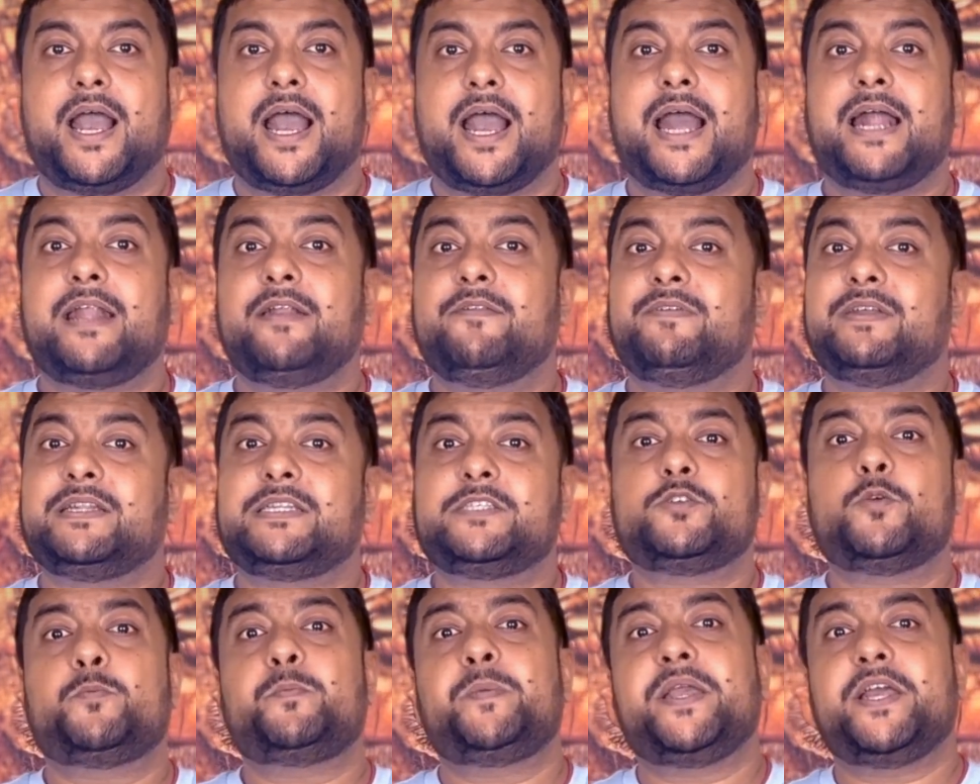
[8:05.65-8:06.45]
And with
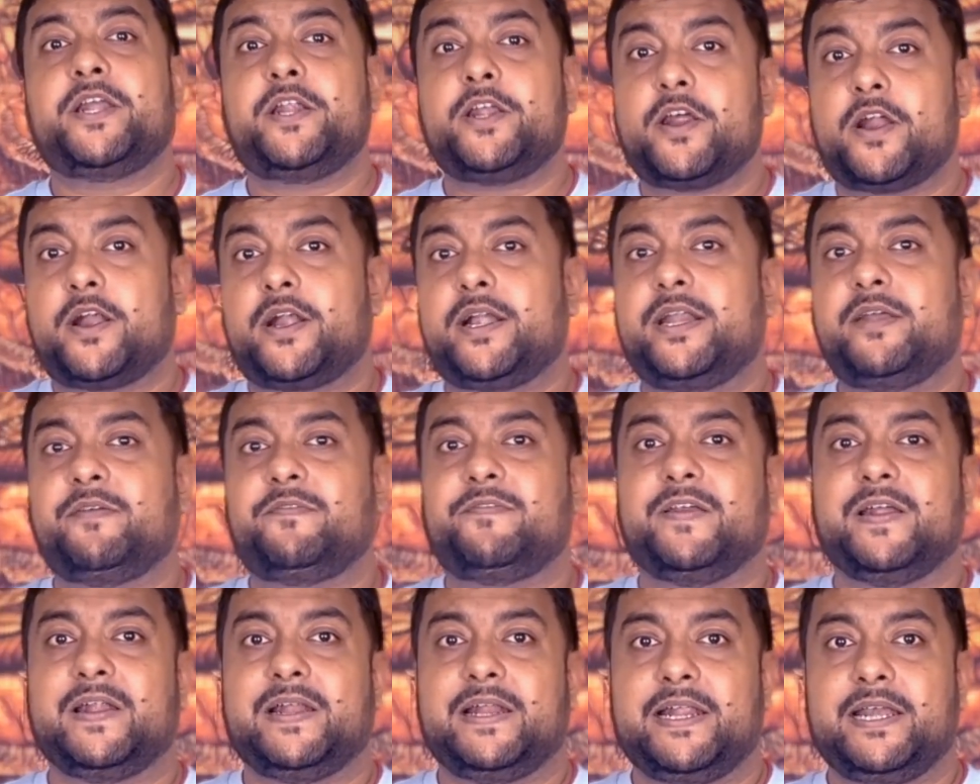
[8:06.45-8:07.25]
superiority
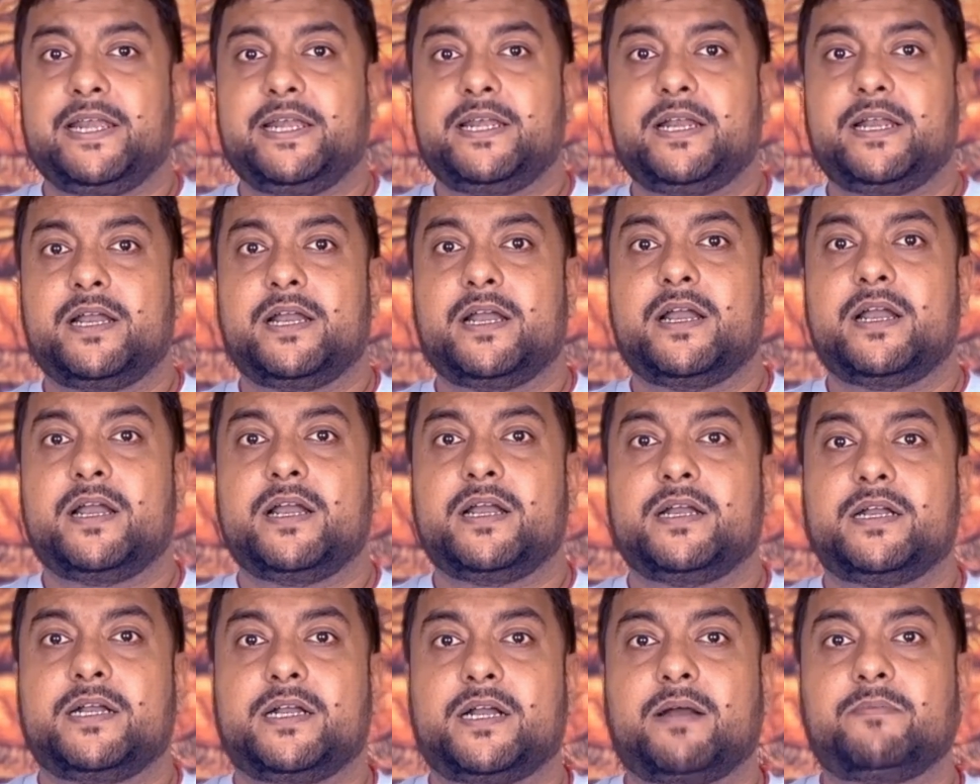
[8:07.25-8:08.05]
feeling
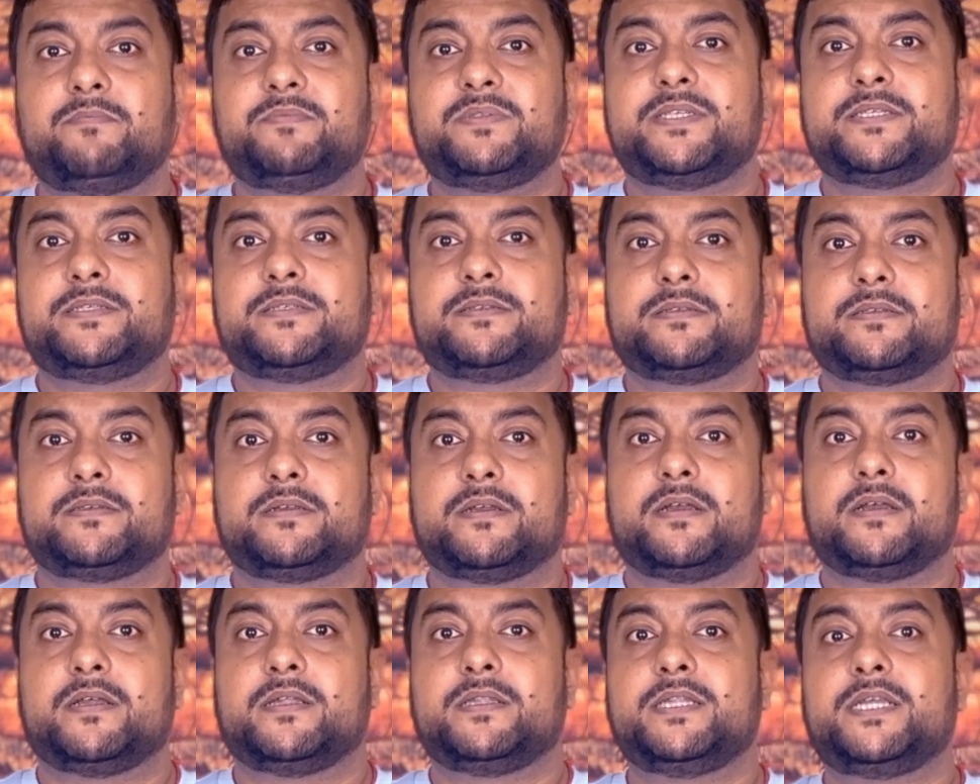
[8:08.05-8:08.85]
comes
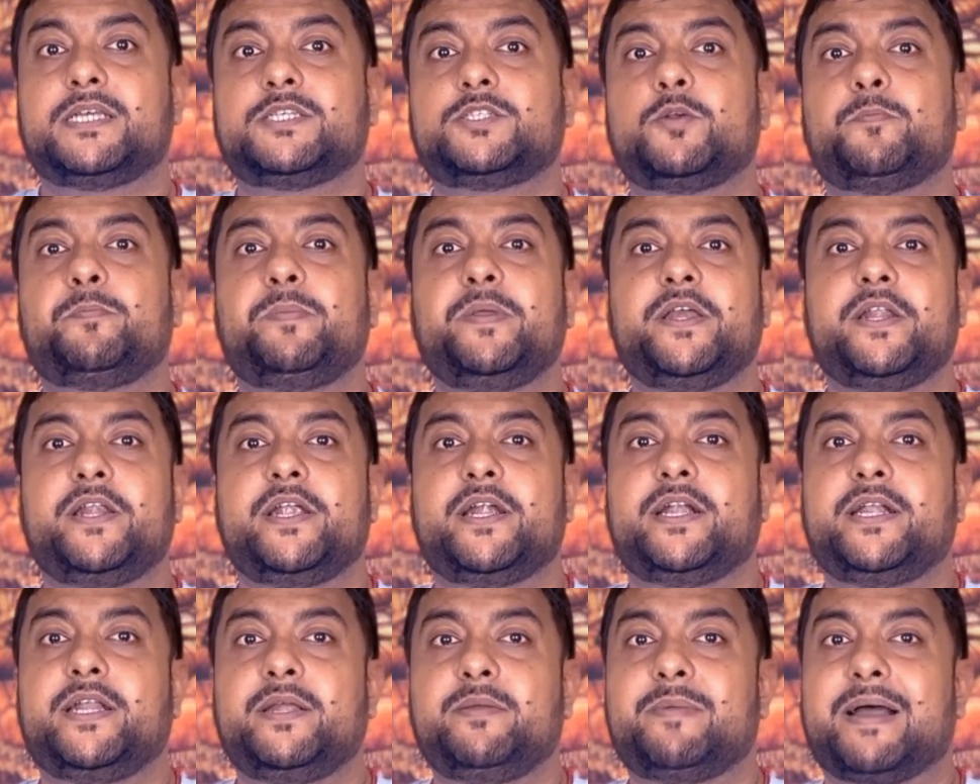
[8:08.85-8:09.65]
the
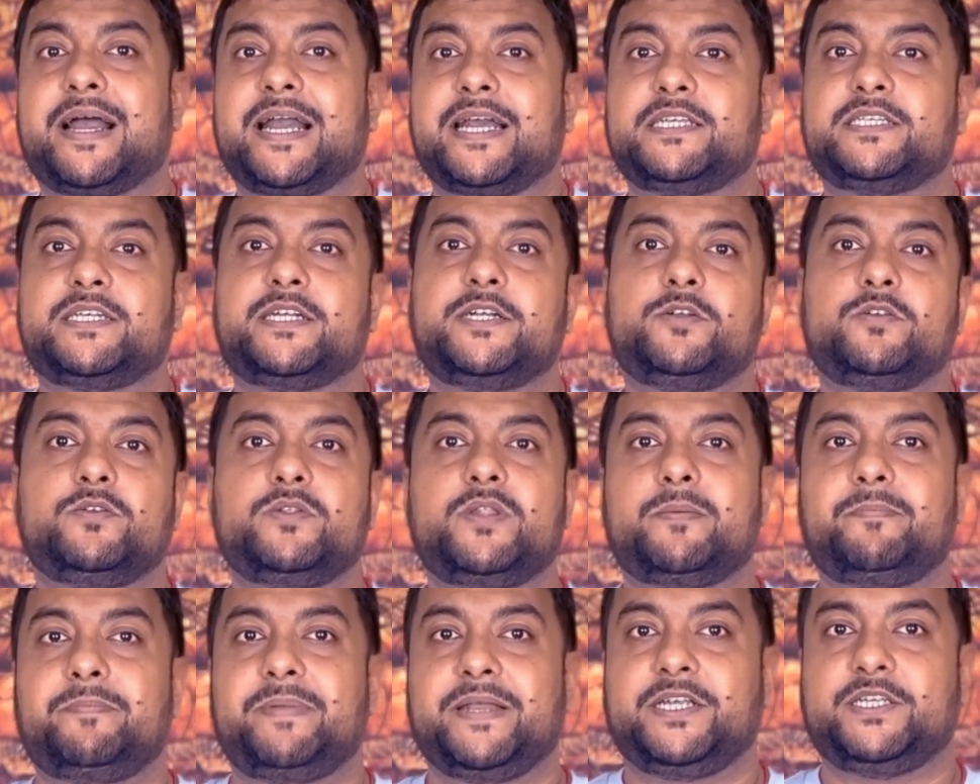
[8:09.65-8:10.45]
superiority bias into
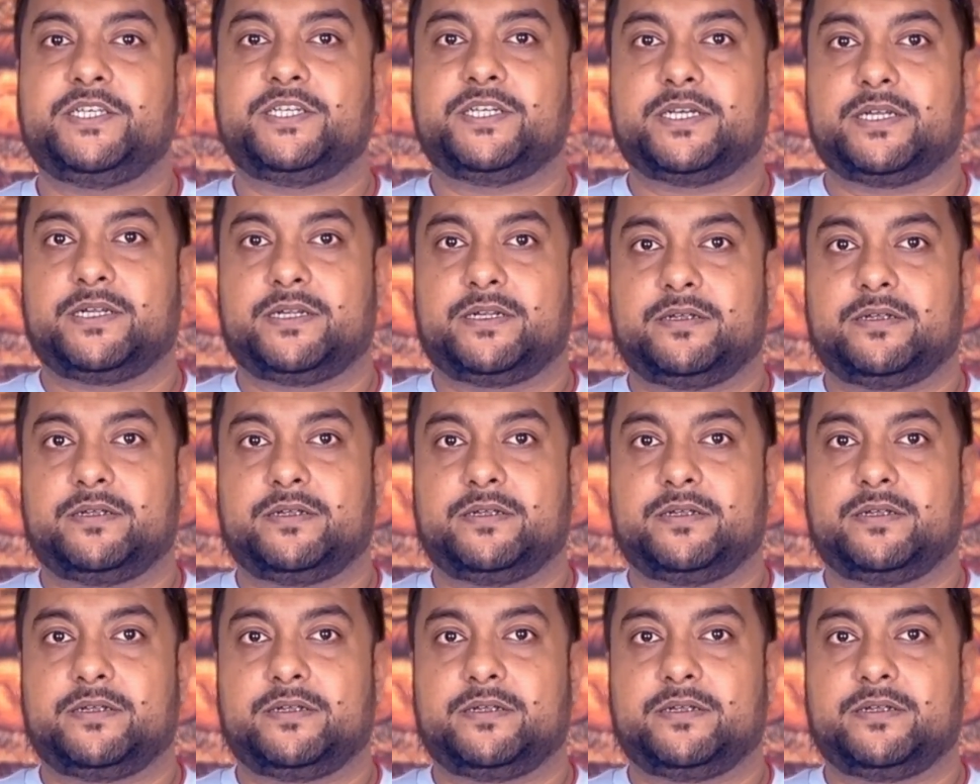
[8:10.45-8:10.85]
the picture,